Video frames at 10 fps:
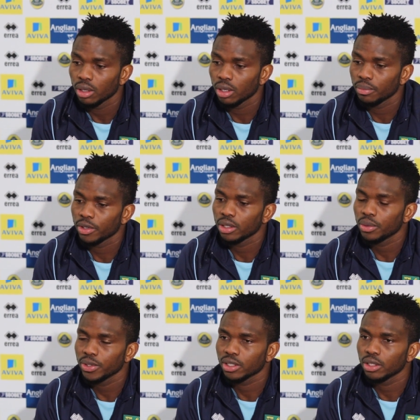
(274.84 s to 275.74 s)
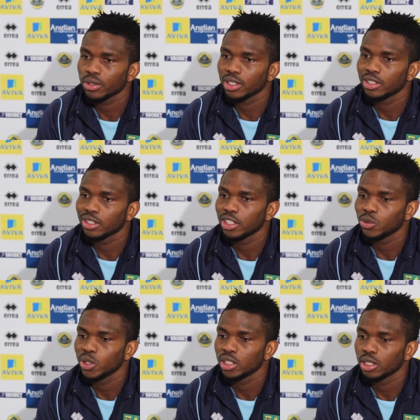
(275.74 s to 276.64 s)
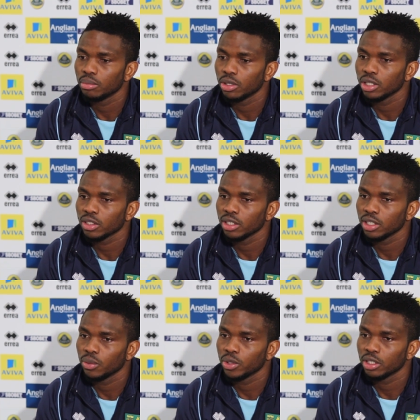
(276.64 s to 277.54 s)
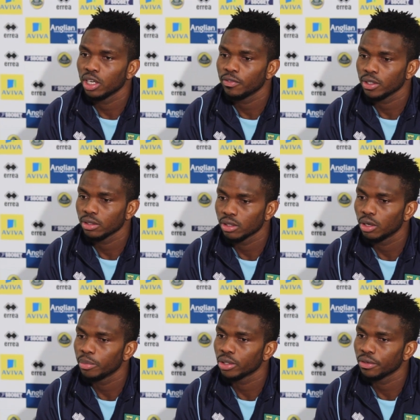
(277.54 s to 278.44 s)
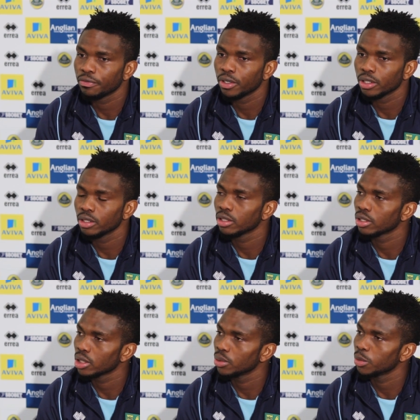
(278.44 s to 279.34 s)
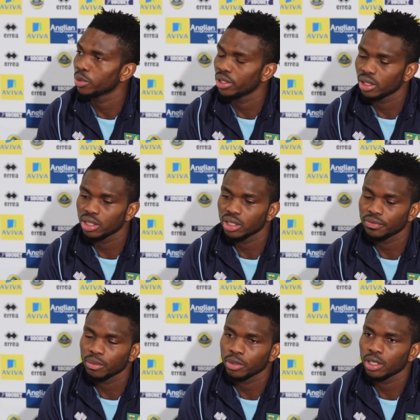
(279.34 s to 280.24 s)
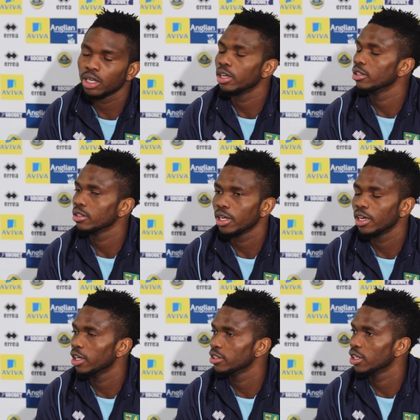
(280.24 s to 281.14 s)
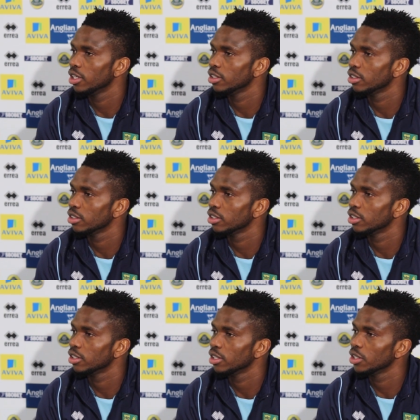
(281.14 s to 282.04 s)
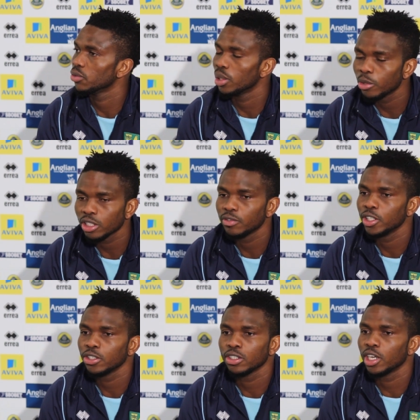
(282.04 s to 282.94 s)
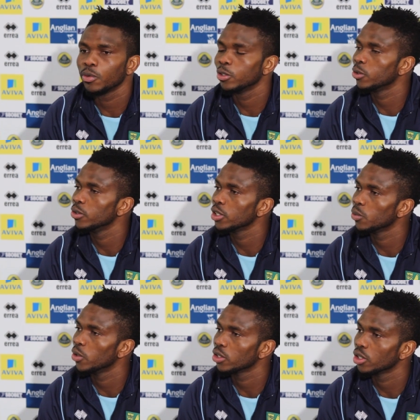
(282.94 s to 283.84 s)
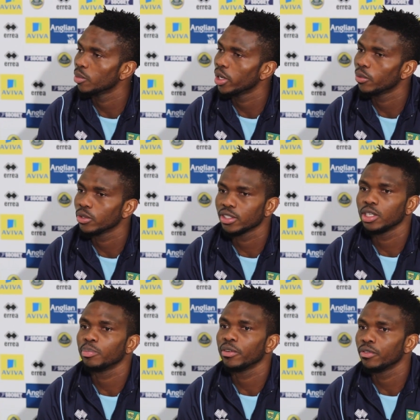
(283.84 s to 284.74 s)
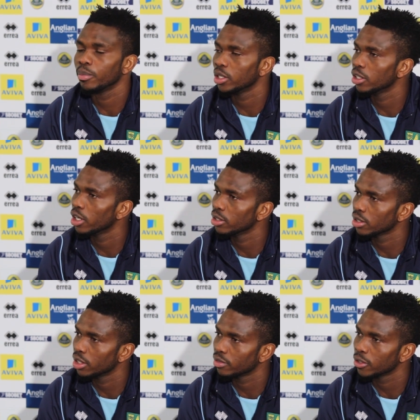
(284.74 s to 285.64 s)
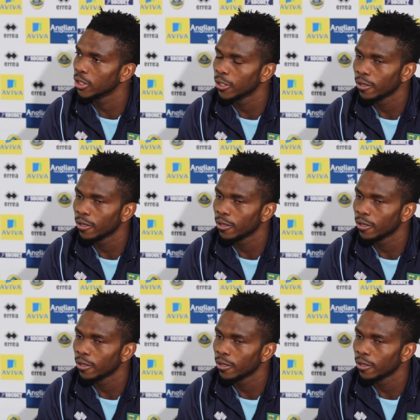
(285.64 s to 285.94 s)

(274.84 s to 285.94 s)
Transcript: Um, you always look at the situation, but as I said, when the gaffer got me on the phone, it was pretty easy for me. I, I like challenges, you know, extra motivation. I want to go to the World Cup. I want to stay perform at the highest level.